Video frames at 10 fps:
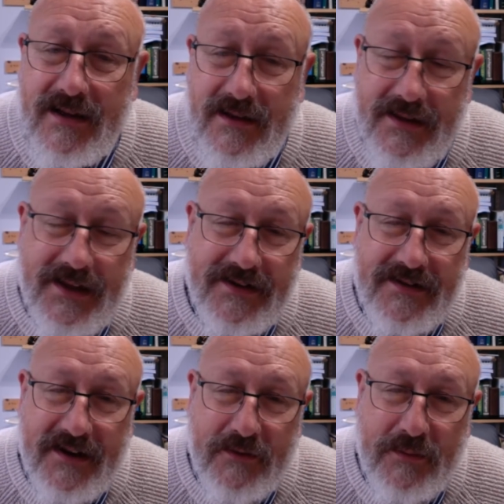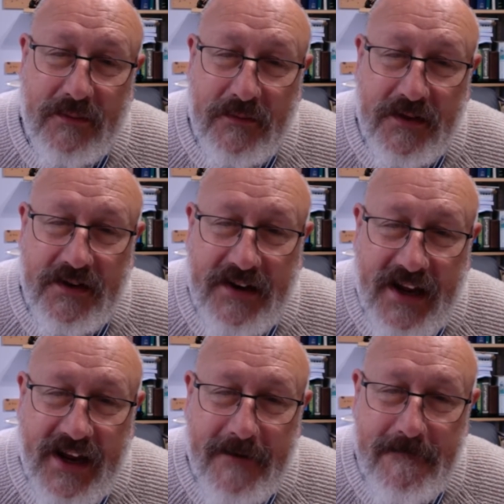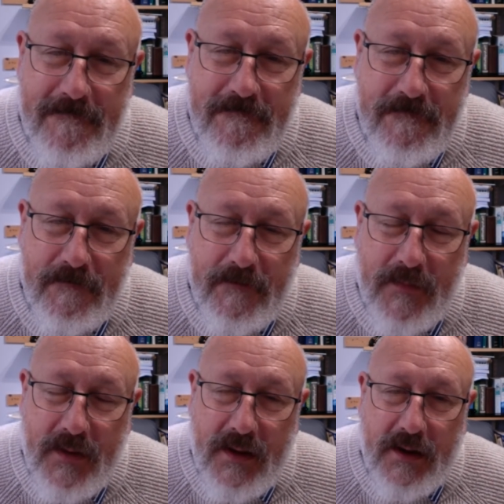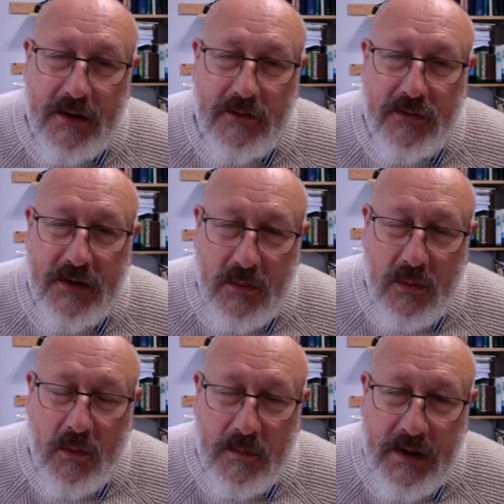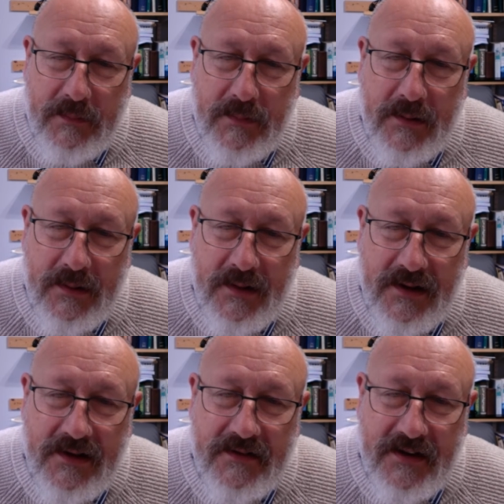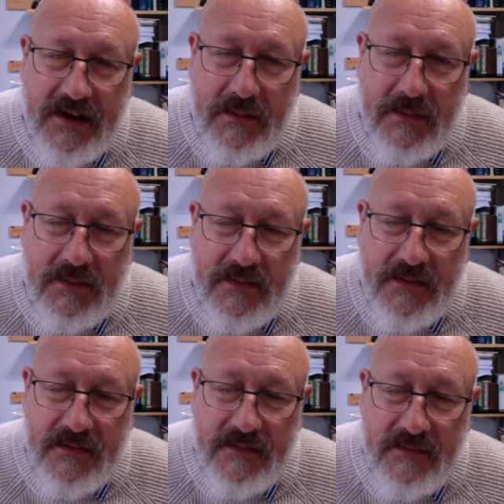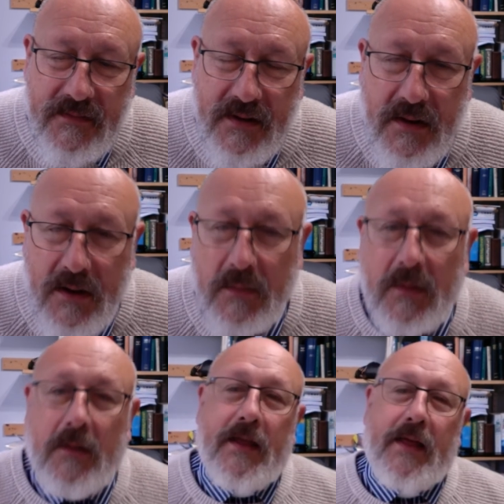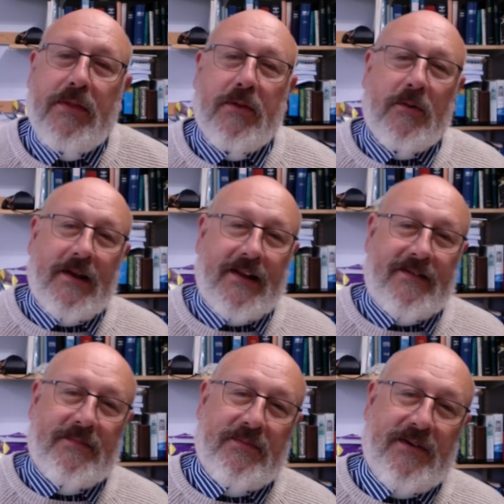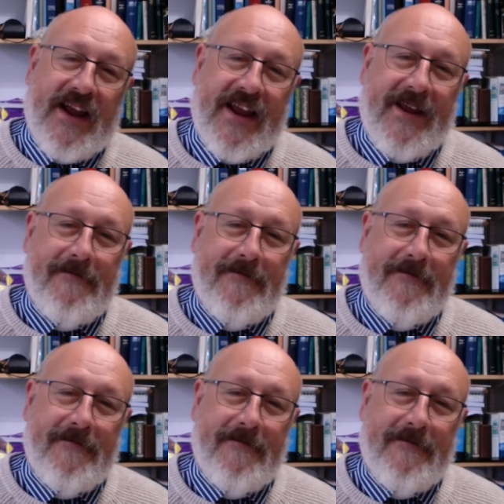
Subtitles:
There's a tough one for the day. Treat all people as equals. Well, on that thought, let's pray.